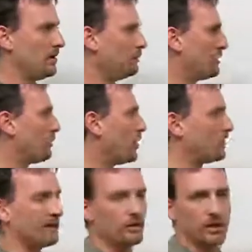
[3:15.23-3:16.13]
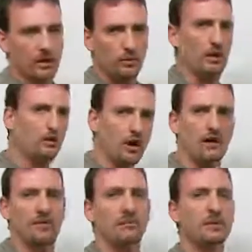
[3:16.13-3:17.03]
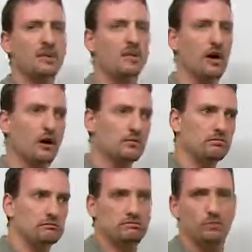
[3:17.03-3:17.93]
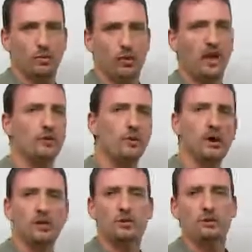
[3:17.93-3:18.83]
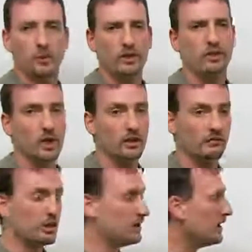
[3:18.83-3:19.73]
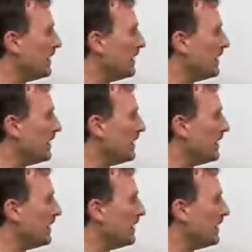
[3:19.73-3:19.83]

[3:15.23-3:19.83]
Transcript: But you're wondering, okay, well, all of them mean cause. When do I use which one, right?